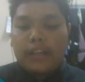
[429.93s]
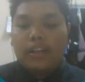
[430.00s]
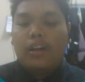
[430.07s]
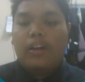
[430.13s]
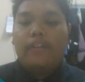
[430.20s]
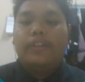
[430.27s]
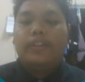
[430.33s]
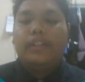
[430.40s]

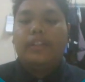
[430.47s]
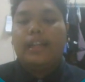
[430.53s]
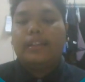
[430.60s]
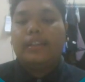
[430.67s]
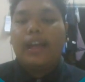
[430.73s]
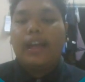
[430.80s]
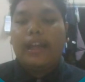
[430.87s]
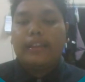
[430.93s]
of the
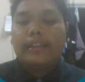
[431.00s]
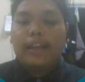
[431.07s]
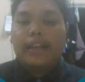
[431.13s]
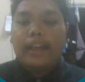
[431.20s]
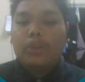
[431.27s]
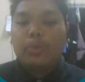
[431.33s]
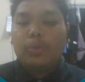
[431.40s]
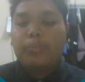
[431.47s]
data and
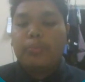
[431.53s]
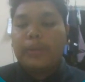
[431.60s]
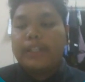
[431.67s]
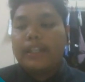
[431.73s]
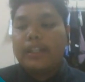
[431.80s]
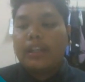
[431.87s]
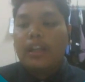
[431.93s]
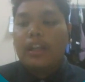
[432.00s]
try to
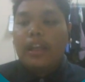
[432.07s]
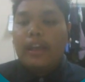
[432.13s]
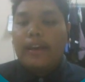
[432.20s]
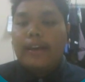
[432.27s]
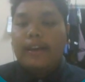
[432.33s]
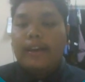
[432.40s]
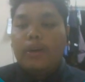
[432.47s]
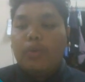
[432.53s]
predict
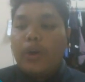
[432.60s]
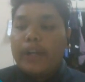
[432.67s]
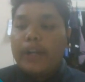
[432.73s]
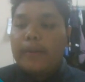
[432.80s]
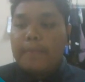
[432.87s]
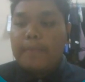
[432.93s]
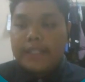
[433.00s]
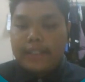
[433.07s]

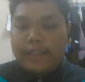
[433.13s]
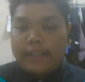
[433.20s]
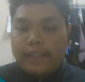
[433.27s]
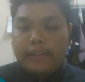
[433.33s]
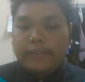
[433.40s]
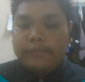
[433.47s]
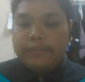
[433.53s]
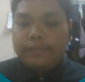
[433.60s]
what missing.
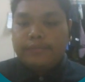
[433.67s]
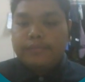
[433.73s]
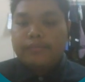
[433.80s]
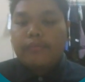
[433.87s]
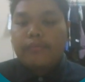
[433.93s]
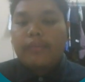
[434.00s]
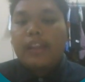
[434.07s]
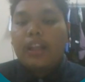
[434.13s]

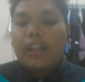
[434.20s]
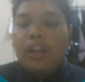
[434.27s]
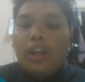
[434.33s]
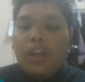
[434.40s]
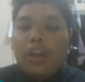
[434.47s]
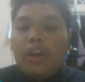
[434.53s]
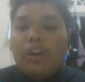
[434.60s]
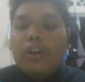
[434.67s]

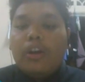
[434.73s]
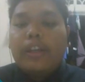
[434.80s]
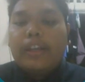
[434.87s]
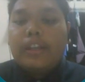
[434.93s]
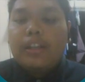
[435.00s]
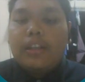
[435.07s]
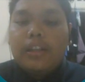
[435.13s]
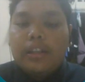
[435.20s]

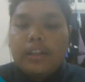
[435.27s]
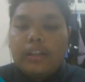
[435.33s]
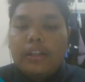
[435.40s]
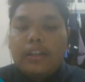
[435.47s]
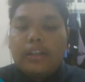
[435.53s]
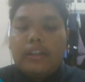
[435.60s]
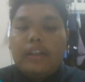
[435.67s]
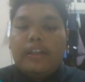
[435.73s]
Okay,
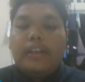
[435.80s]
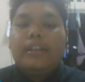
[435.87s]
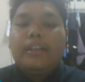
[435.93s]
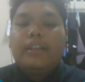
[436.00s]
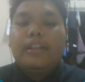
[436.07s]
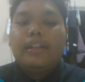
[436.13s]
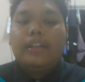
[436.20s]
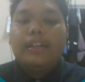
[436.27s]
in
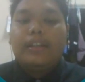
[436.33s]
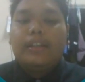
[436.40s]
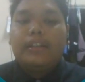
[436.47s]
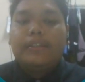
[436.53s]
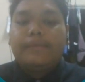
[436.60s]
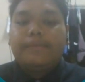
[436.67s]
the